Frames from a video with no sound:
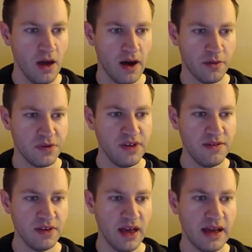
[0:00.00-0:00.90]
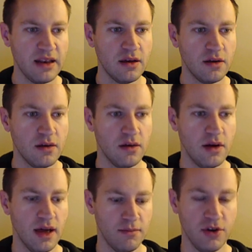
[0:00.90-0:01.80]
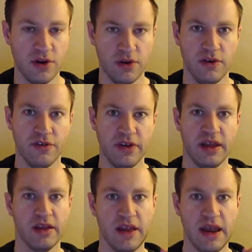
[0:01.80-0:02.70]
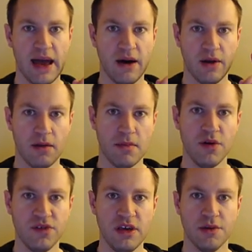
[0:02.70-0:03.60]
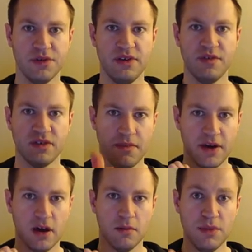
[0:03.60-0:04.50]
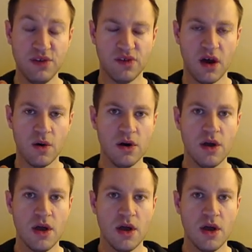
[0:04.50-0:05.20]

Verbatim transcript: On the receive side, um, you know, you're sending the data out on MOSI, you're receiving something on MISO.